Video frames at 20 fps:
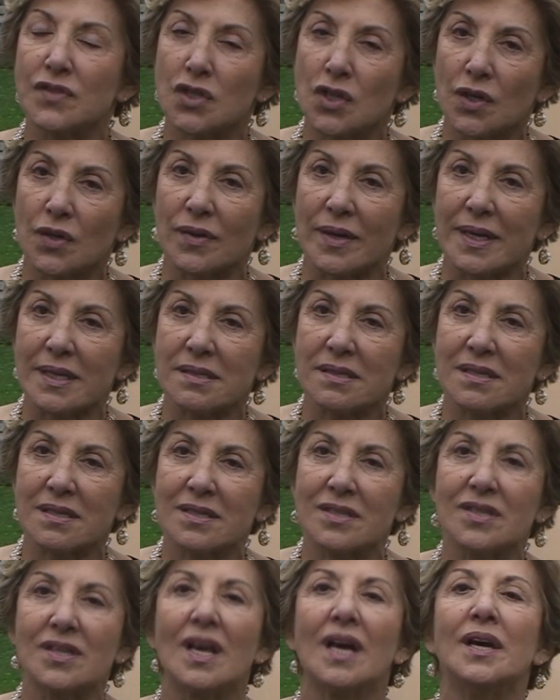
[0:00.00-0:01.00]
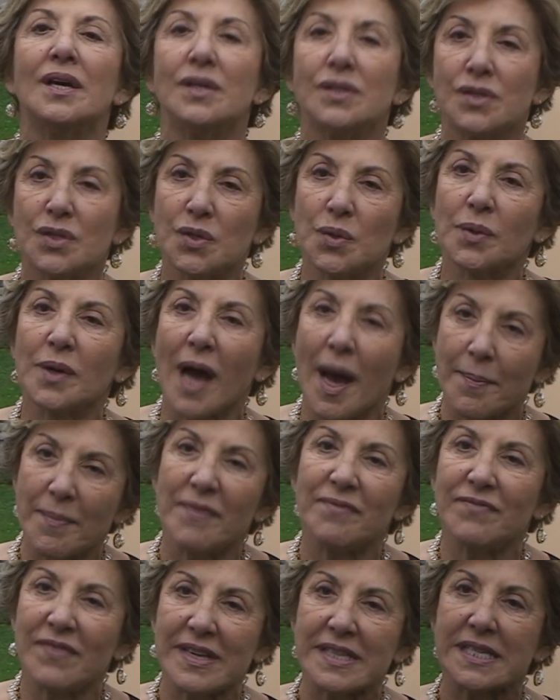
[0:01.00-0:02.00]
tourists to come
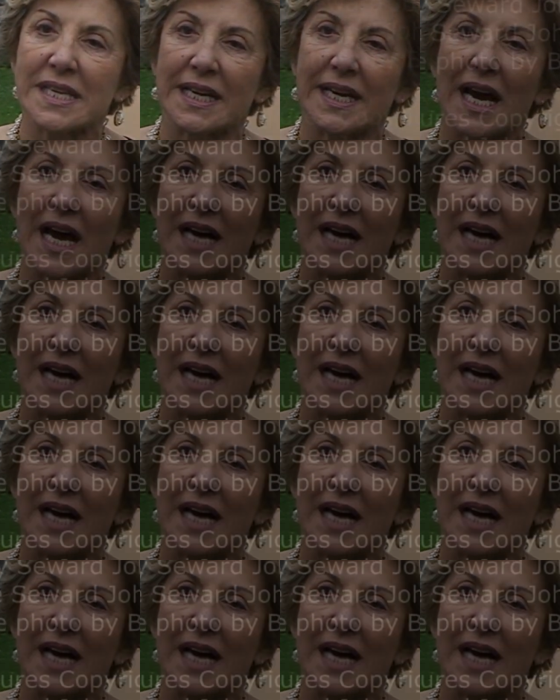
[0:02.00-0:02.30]
and visit